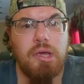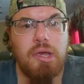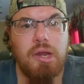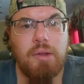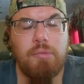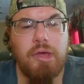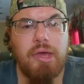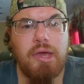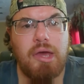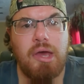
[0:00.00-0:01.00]
And I'm
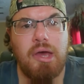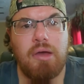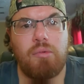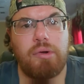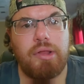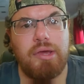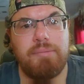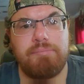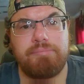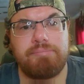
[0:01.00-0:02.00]
like, really?
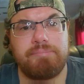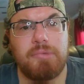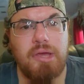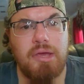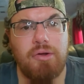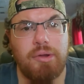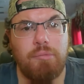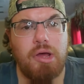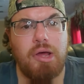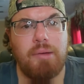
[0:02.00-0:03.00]
Angry
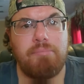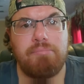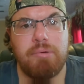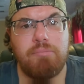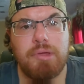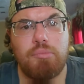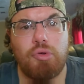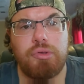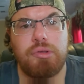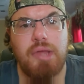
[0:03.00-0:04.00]
mob,
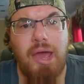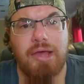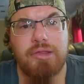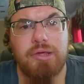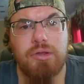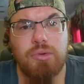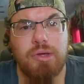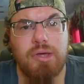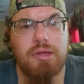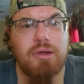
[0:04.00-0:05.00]
people asking you to
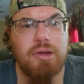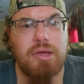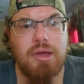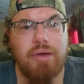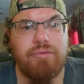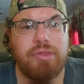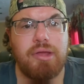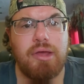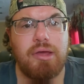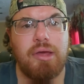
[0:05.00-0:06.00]
get your knee off his
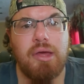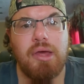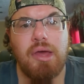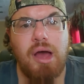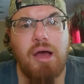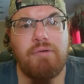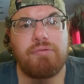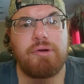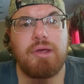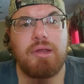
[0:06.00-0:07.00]
neck,
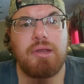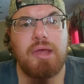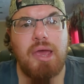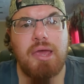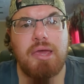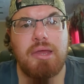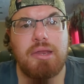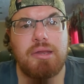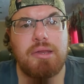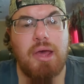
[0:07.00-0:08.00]
offering aid,
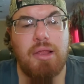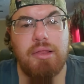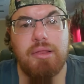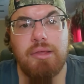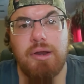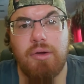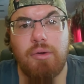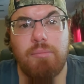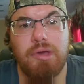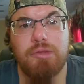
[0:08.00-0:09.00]

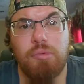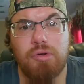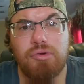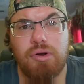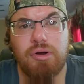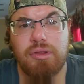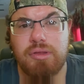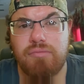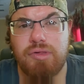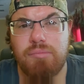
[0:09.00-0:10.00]
a mixed martial artist
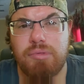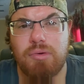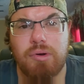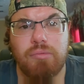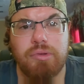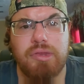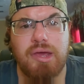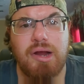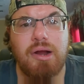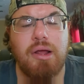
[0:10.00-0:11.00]
of some sort was
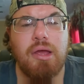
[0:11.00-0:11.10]
there,